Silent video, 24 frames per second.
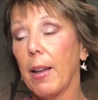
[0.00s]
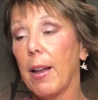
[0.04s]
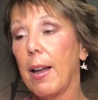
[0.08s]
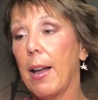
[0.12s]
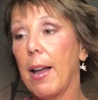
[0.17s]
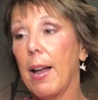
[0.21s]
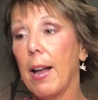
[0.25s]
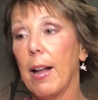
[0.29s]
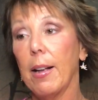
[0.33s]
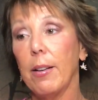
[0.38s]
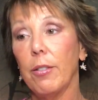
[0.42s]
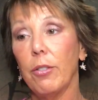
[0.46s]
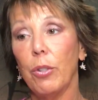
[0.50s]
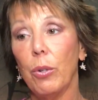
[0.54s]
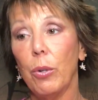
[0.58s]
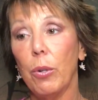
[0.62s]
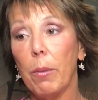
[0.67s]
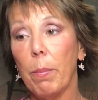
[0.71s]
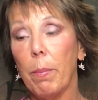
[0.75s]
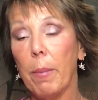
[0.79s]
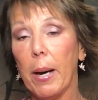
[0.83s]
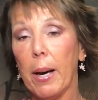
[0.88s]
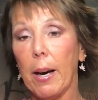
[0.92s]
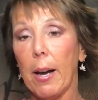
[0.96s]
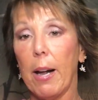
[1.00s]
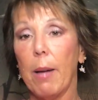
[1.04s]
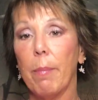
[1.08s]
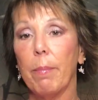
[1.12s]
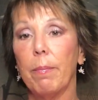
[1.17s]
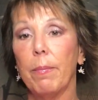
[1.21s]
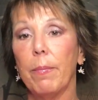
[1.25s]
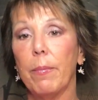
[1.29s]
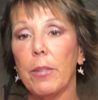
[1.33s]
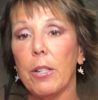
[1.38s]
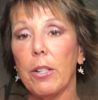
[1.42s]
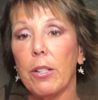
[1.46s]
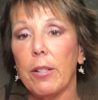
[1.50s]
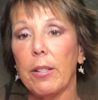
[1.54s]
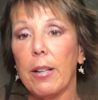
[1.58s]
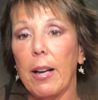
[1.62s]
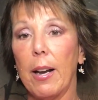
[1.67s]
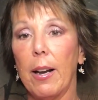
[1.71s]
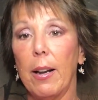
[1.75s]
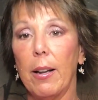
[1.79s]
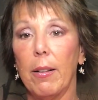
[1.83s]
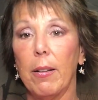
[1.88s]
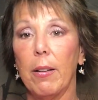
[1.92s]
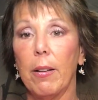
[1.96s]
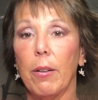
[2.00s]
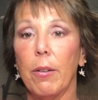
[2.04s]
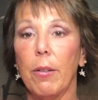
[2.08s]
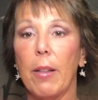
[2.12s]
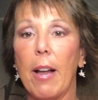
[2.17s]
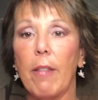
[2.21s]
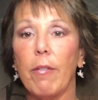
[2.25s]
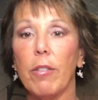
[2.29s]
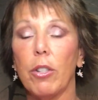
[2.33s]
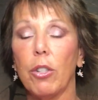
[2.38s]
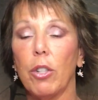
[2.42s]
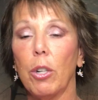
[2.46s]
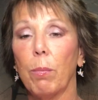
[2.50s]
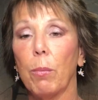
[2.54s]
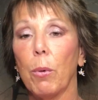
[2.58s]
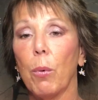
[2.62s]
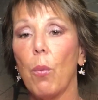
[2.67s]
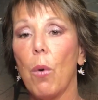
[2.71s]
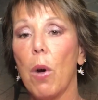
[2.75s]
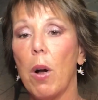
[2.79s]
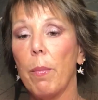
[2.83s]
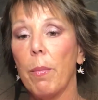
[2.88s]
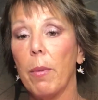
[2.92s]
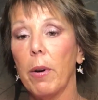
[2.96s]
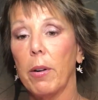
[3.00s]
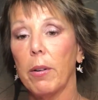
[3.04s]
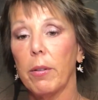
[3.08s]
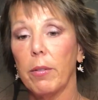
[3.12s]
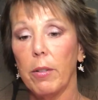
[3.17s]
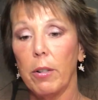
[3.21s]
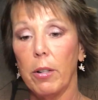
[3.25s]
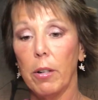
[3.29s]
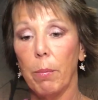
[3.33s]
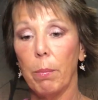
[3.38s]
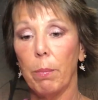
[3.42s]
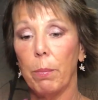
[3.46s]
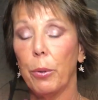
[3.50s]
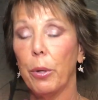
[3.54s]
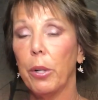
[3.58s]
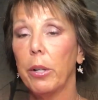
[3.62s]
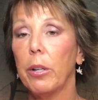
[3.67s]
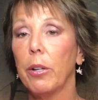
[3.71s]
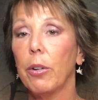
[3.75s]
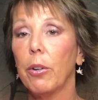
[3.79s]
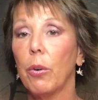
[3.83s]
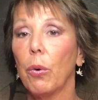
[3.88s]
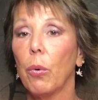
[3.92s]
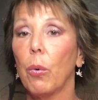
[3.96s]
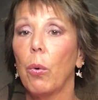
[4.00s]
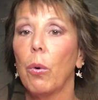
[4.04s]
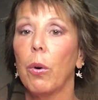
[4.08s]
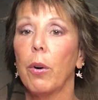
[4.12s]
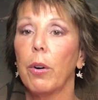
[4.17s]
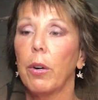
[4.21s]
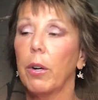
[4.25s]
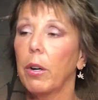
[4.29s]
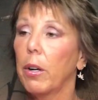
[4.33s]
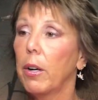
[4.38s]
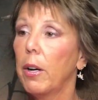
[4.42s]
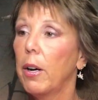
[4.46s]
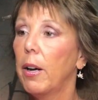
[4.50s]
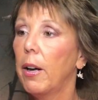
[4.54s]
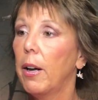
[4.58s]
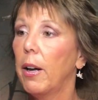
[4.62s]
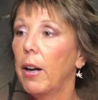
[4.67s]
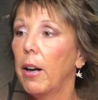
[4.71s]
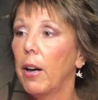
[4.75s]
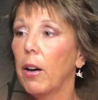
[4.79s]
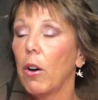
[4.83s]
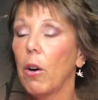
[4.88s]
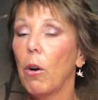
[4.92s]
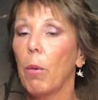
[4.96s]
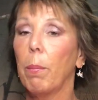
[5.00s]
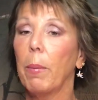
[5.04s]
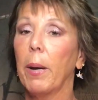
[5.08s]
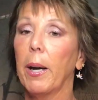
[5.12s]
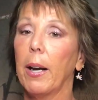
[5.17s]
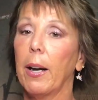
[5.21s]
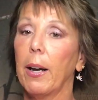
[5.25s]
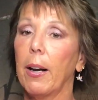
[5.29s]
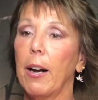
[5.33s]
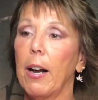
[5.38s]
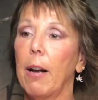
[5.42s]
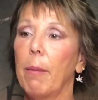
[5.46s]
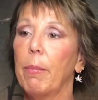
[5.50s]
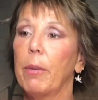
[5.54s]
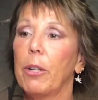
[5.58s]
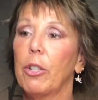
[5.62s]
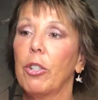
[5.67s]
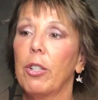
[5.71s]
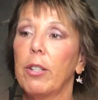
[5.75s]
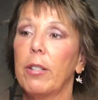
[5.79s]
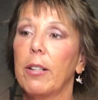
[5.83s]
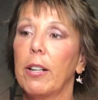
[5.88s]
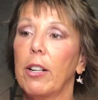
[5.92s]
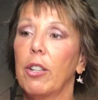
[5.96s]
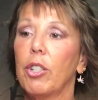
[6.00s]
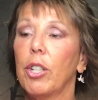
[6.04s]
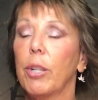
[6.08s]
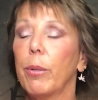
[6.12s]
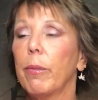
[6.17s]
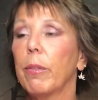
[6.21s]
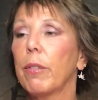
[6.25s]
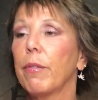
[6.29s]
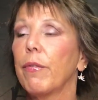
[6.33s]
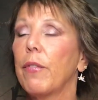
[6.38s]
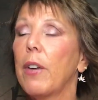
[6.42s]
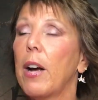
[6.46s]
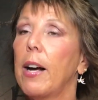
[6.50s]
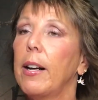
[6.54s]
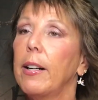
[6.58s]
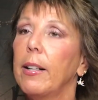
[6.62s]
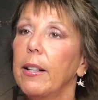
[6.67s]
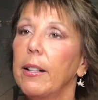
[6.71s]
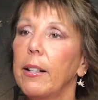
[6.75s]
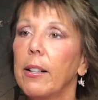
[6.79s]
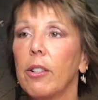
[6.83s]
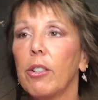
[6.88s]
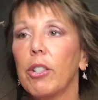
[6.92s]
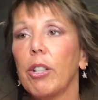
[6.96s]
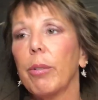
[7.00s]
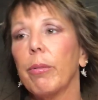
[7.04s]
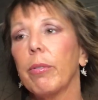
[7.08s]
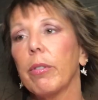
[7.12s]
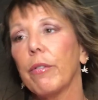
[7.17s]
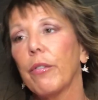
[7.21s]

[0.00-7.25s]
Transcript: and do the pickup. Just say they have a super Walmart, you know, put in her order and go pick it up. But she says she was finding that she was